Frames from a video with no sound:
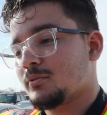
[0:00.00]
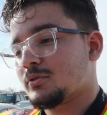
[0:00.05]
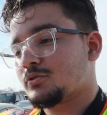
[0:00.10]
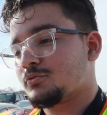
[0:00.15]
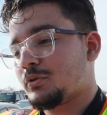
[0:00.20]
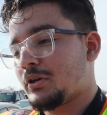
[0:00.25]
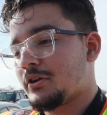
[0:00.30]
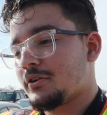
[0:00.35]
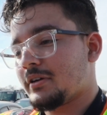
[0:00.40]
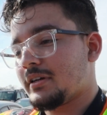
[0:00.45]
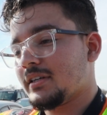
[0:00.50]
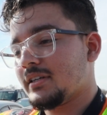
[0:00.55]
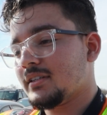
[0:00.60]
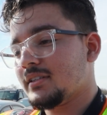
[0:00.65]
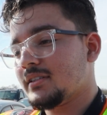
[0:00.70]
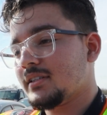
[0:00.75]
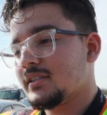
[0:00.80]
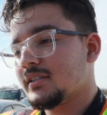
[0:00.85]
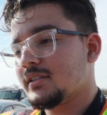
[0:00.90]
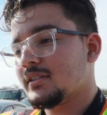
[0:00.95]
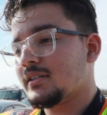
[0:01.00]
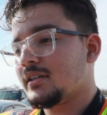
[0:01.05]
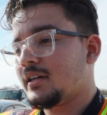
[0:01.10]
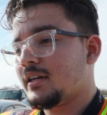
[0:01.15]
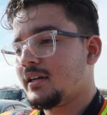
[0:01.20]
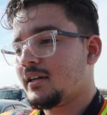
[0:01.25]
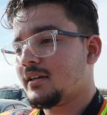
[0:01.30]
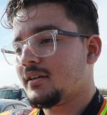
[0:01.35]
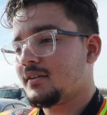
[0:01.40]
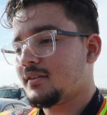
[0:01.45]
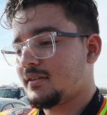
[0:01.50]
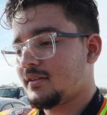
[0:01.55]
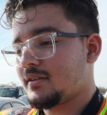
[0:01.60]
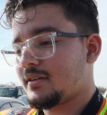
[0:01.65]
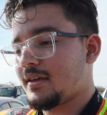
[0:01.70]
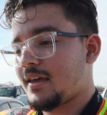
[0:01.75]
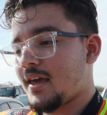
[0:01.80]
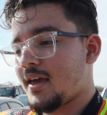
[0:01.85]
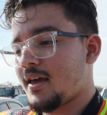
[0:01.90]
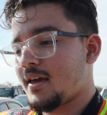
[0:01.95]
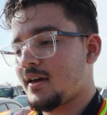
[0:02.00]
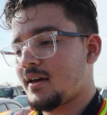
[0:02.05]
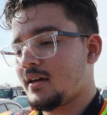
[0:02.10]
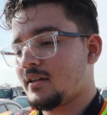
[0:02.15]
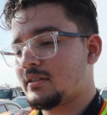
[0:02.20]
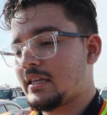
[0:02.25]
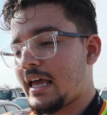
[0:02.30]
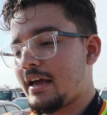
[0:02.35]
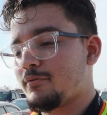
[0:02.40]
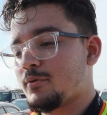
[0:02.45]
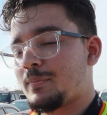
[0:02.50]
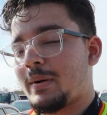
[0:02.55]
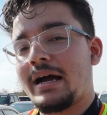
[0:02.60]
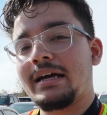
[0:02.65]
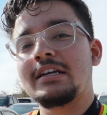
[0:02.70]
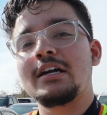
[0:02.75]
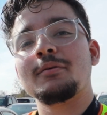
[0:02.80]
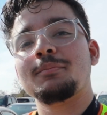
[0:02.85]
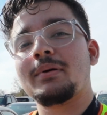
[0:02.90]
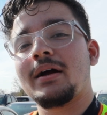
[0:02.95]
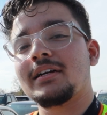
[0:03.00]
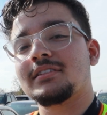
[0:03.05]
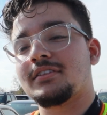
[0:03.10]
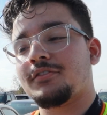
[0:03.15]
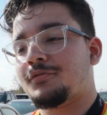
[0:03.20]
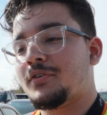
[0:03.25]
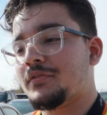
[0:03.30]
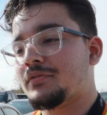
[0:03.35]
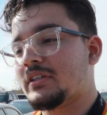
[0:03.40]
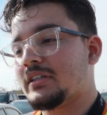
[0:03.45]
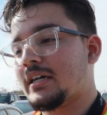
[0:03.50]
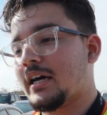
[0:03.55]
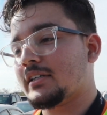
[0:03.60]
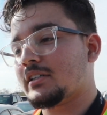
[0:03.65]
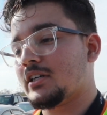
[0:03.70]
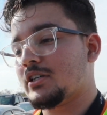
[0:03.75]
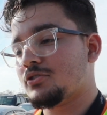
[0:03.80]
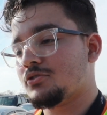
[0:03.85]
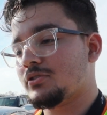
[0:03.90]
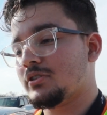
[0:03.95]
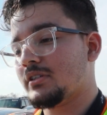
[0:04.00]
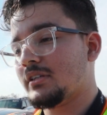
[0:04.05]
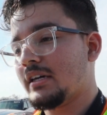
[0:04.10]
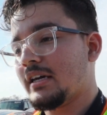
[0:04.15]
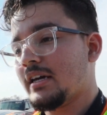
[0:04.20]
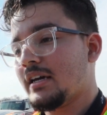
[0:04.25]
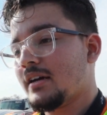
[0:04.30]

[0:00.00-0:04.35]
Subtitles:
was rear-ended, and they have a buy now price of $5,900.